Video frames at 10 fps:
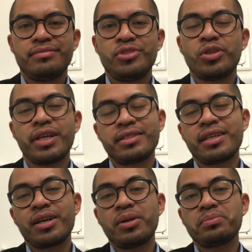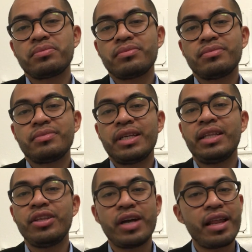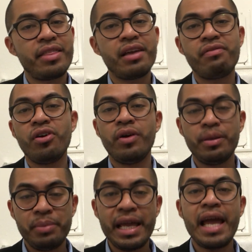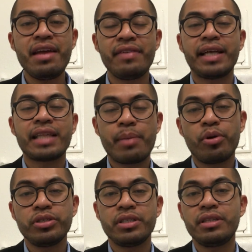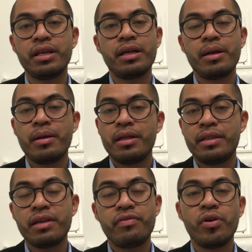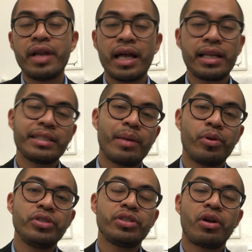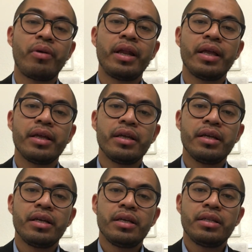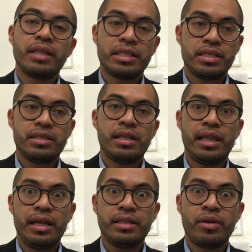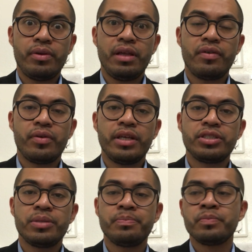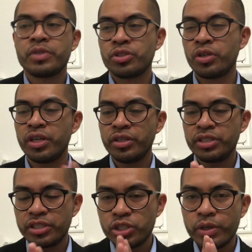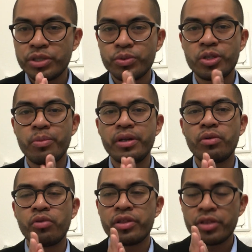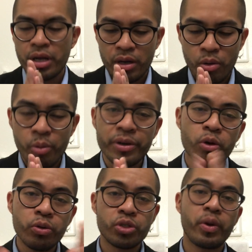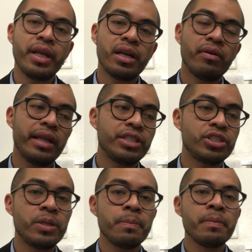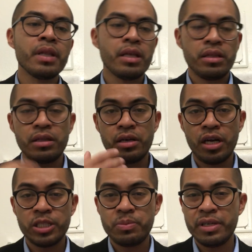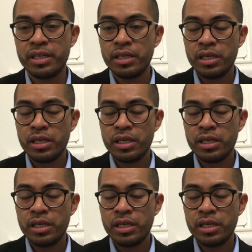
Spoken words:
know that it's gonna come. And you gotta think, feel, and behave like that person. Think, feel, and act like that person already. That's in their loving relationship. So here's the situation with somebody, with a woman who was already in a relationship. The husband,